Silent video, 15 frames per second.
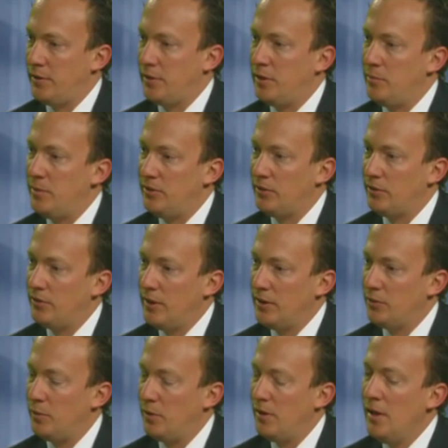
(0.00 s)
they're going to be
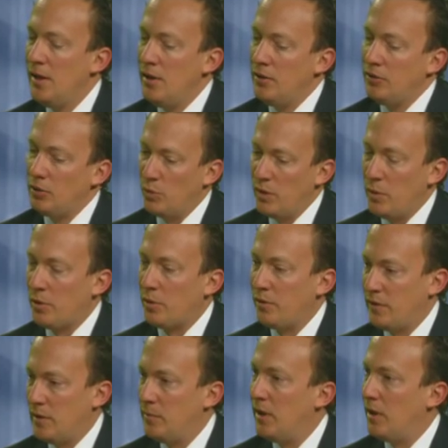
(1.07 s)
successful. So we work
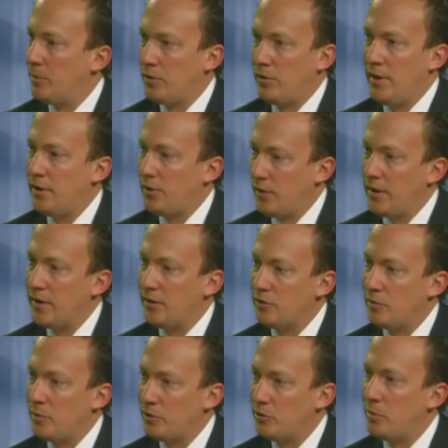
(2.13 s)
with them to help create a great
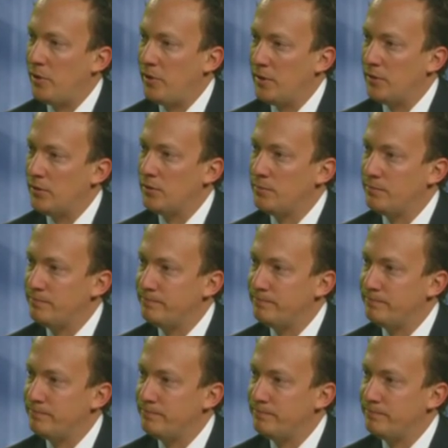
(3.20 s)
customer experience.